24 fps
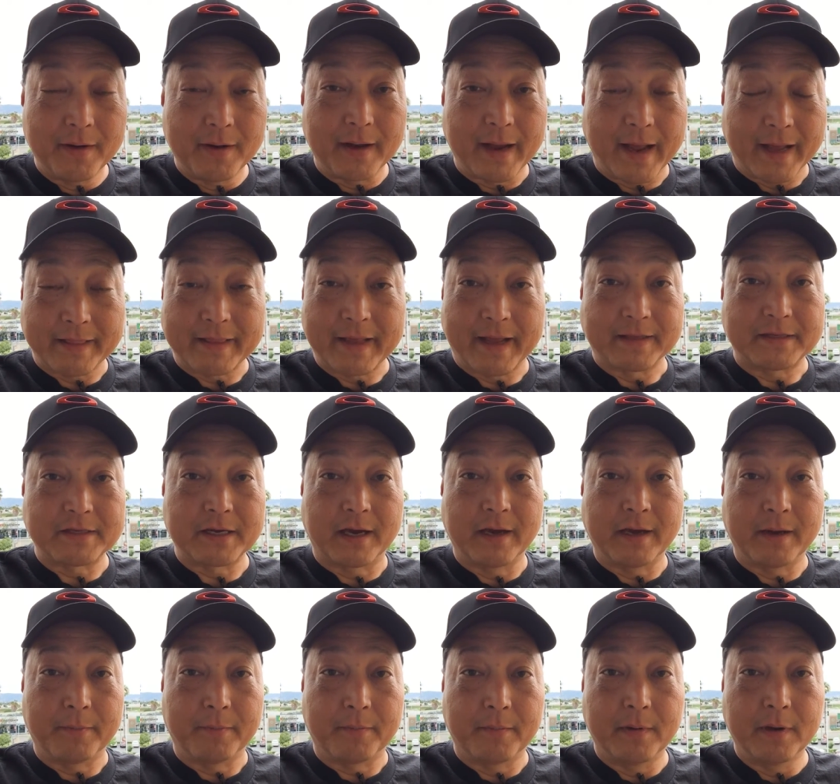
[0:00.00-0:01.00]
at that
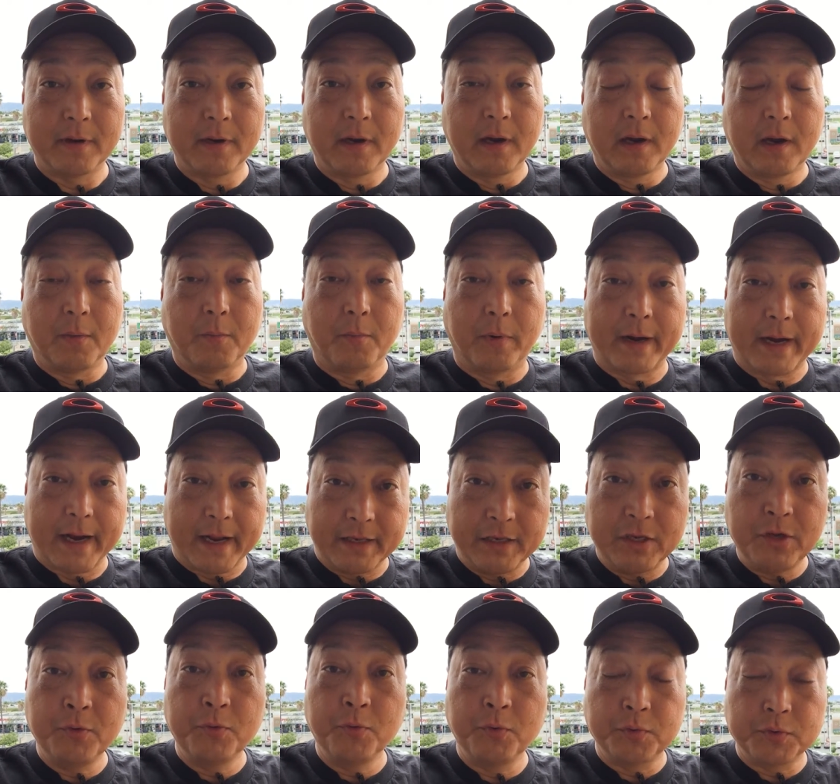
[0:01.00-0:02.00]
time. But I
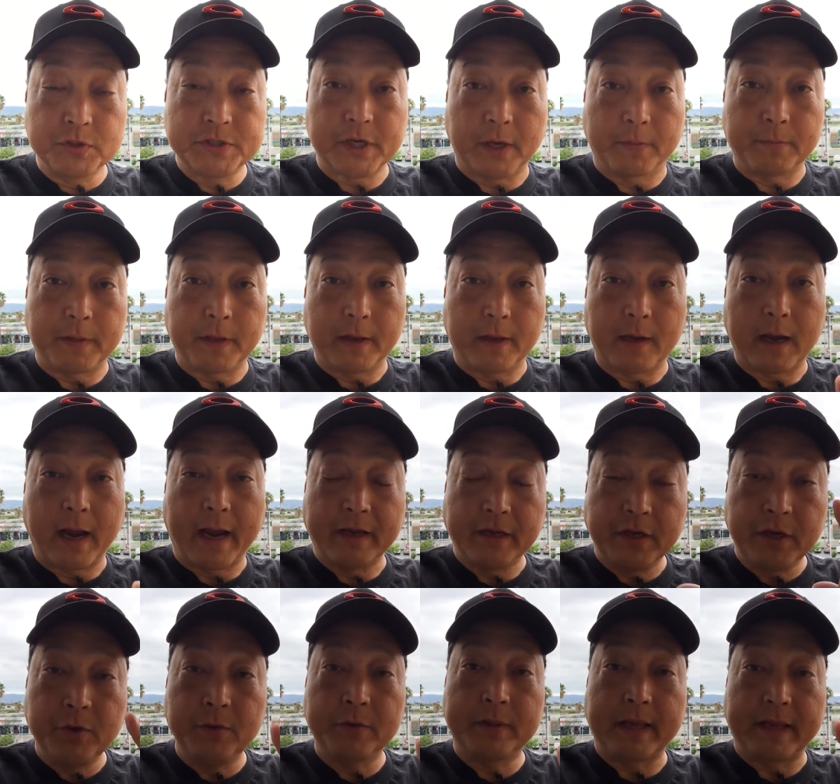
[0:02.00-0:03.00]
knew something. I
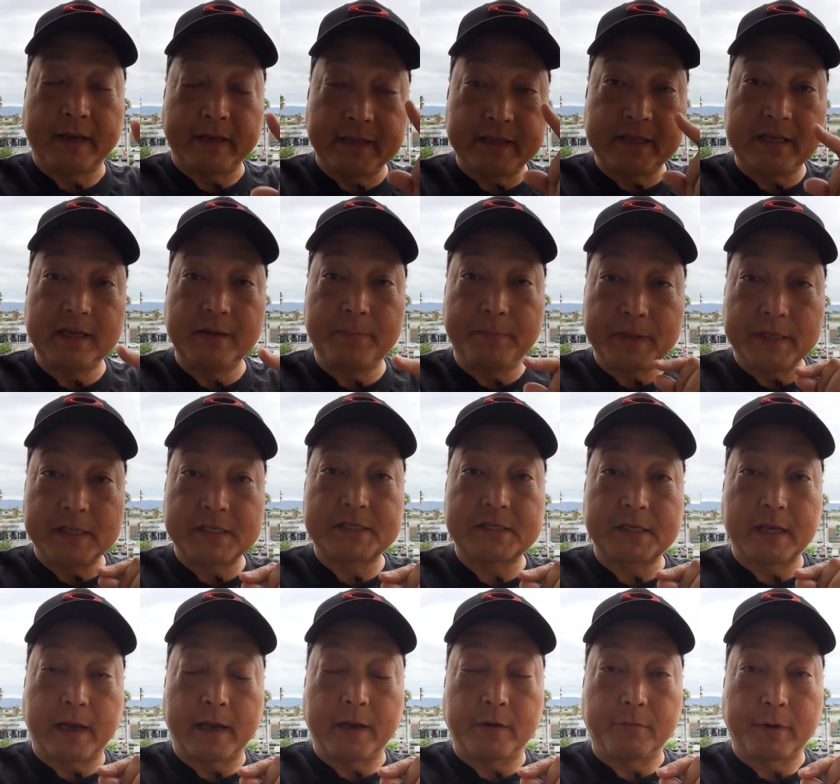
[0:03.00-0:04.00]
knew that deep
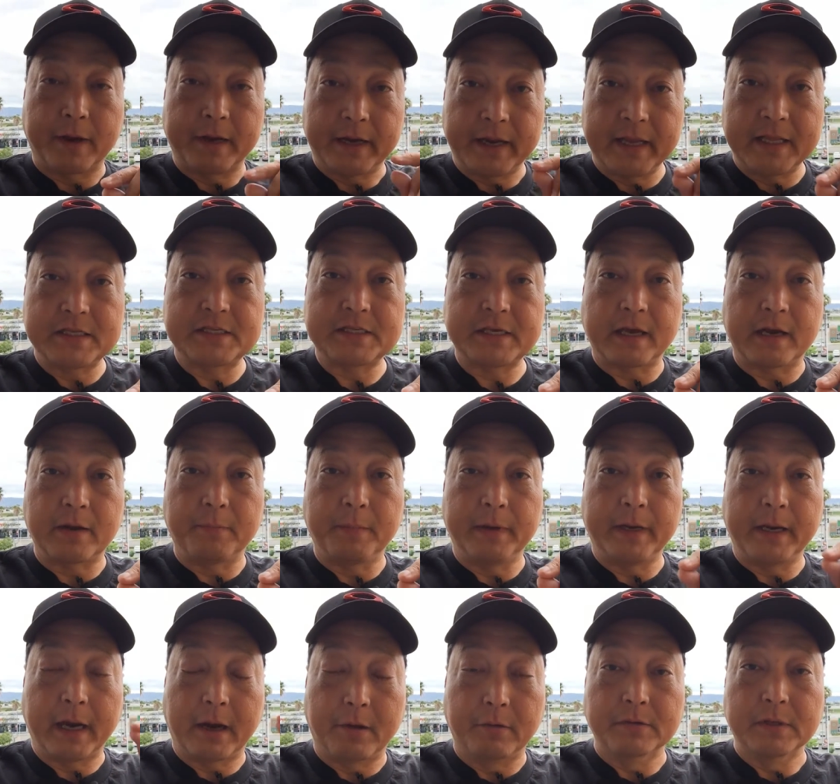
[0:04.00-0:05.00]
inside, right inside of
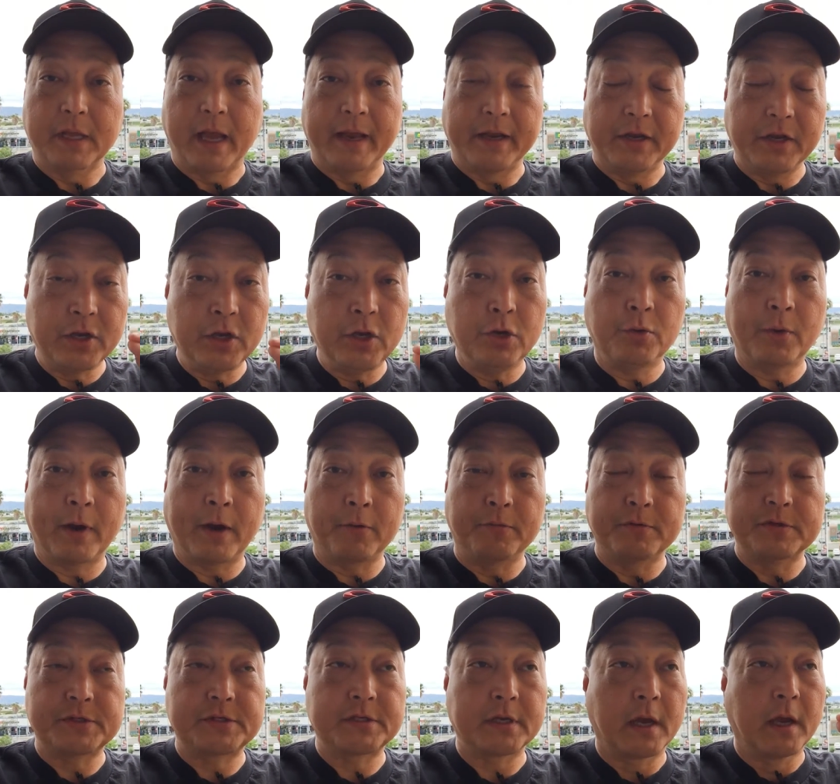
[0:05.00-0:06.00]
me, I, was, I knew I
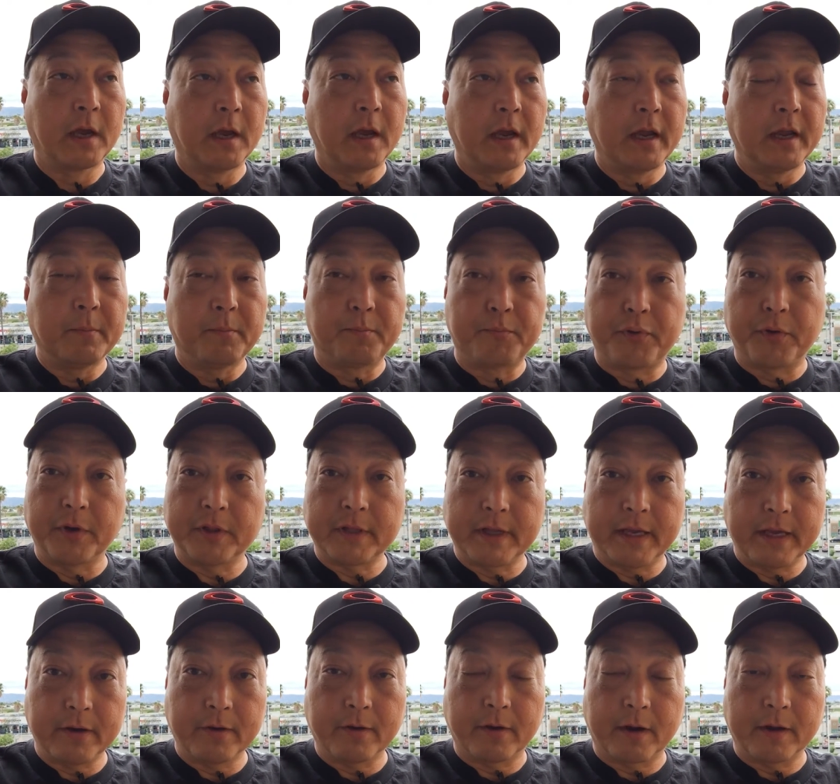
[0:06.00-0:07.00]
was put
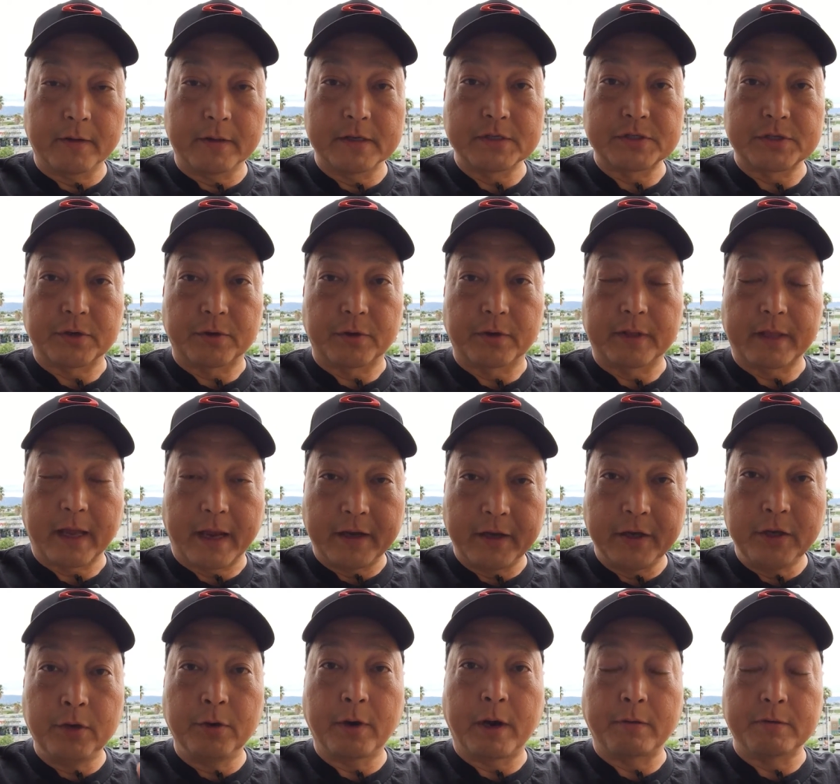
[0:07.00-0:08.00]
here on this earth. I
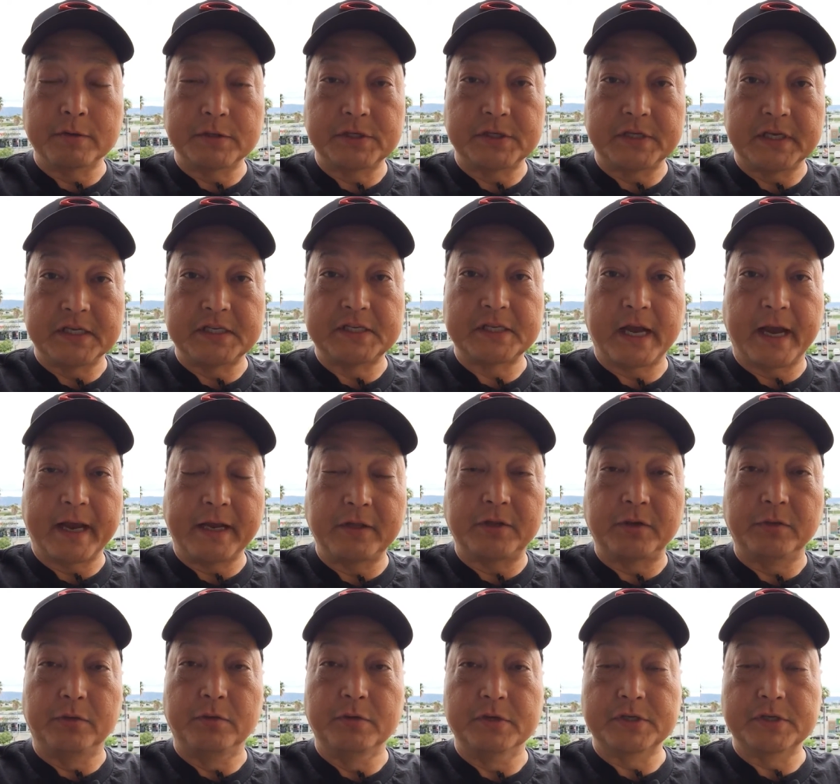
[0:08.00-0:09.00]
knew I was designed to do